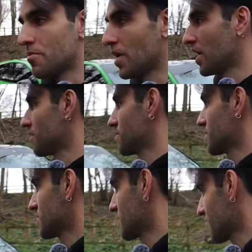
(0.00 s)
But
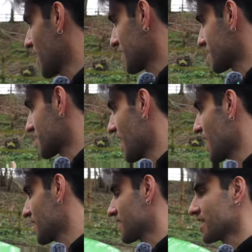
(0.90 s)
the fact
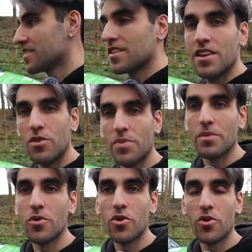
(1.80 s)
that it is a little
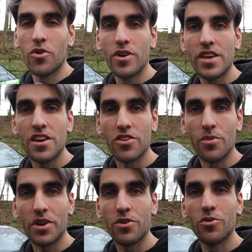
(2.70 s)
bit more
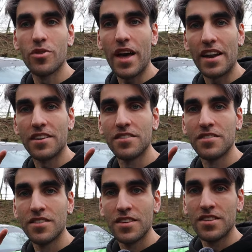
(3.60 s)
economical than
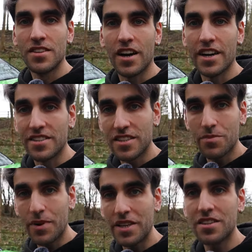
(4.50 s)
I
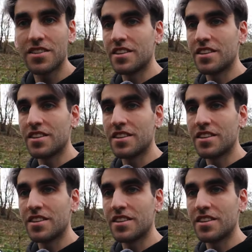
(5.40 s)
anticipated